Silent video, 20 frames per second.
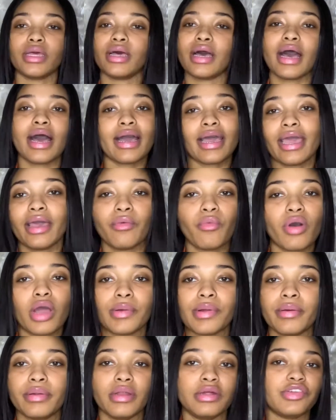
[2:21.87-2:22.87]
I can't walk
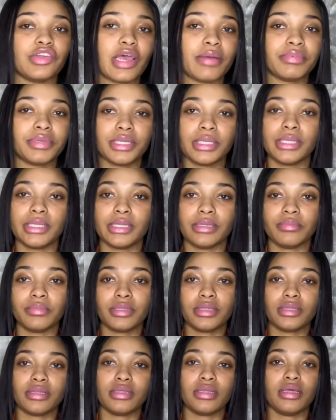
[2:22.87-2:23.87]
around with no shabby lips,
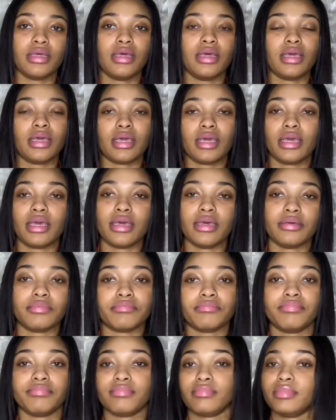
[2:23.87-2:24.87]

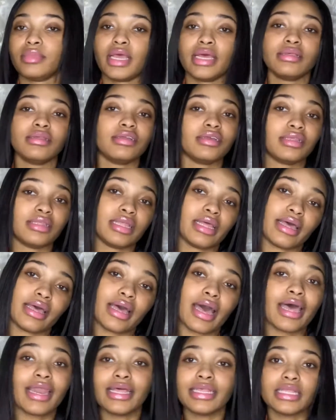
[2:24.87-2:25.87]
and that's just that.
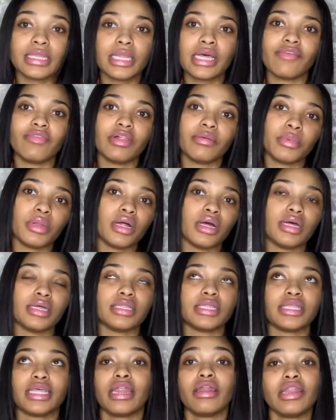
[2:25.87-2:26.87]
I just love lip gloss.
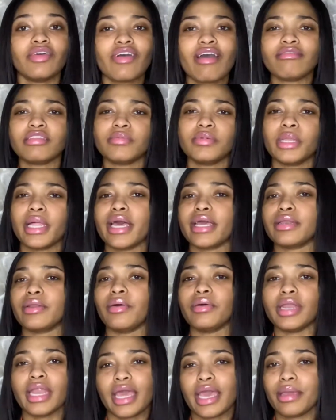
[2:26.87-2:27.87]
It don't even have to be like no
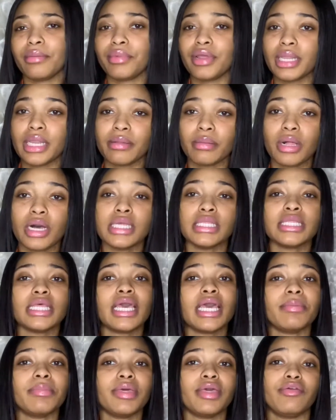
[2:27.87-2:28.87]
name brand lip gloss. It
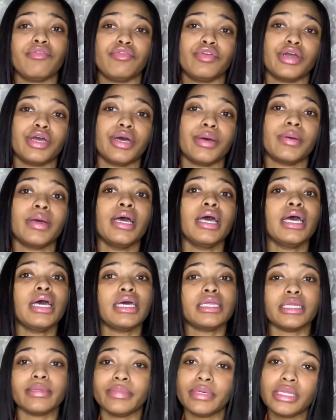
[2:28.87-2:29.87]
could be from
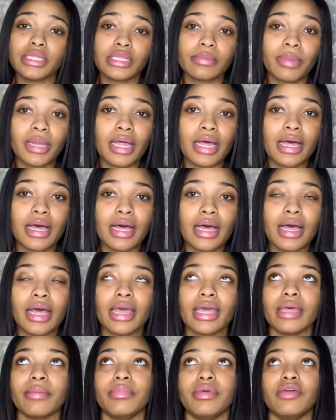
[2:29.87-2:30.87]
the beauty supply,
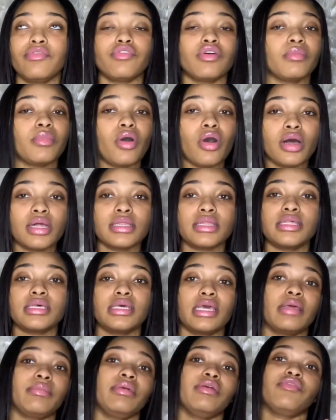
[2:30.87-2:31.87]
it could be from Ulta, it
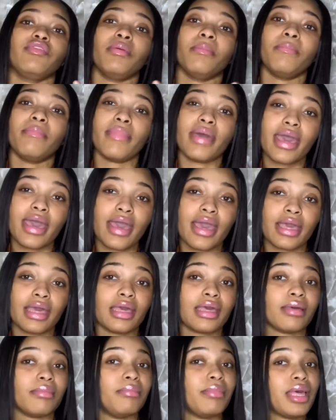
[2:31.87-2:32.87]
could be from
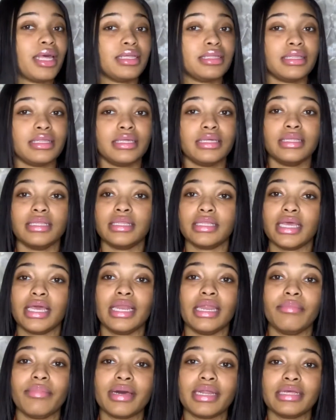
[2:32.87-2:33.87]
MAC, Macy's,
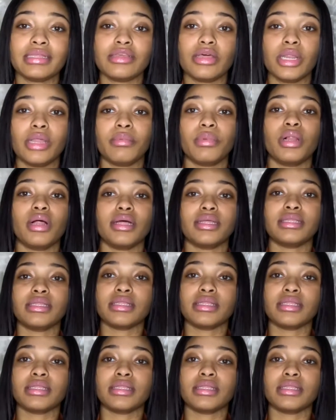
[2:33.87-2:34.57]
anybody that sells lip gloss,